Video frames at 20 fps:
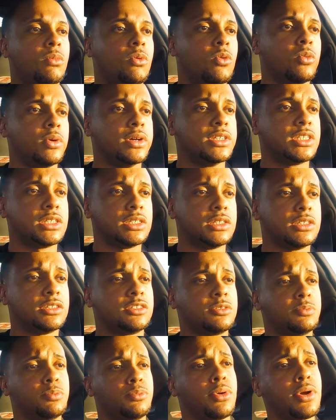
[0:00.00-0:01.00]
which
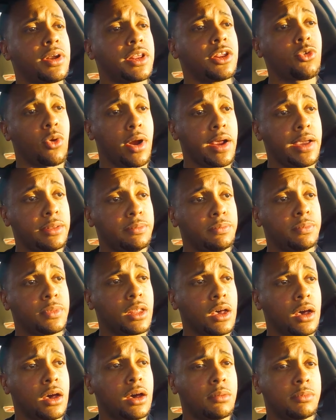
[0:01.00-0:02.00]
is pretty great,
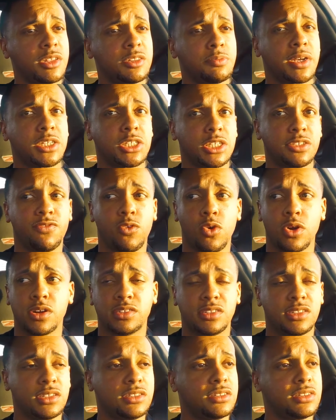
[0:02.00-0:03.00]
especially for
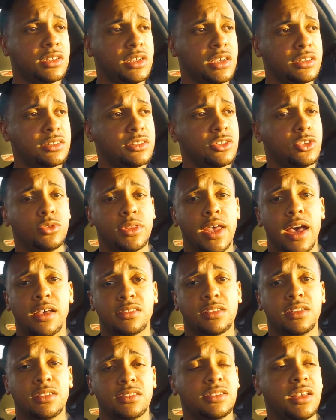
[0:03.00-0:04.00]
a C6
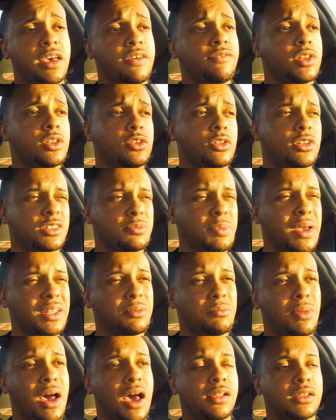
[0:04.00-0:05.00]
2007. You
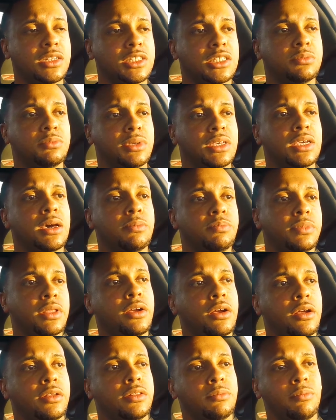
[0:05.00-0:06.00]
expect the mileage to be up
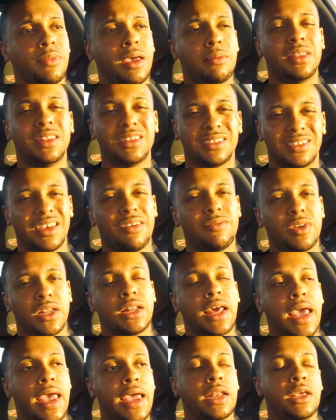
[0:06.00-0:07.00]
there in maybe the
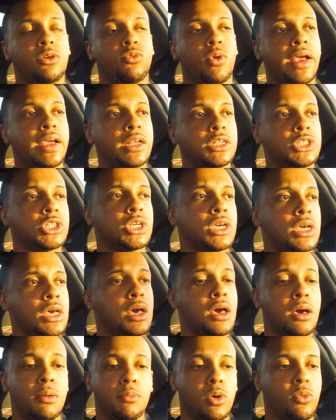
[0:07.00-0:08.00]
70 to 80 range.
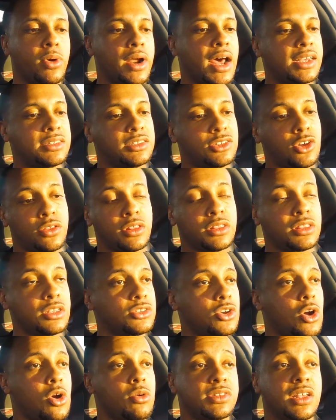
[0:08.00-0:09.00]
But when I saw that
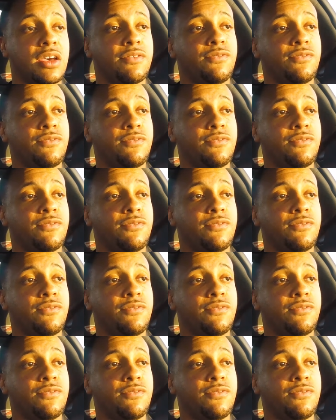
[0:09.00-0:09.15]
this car was at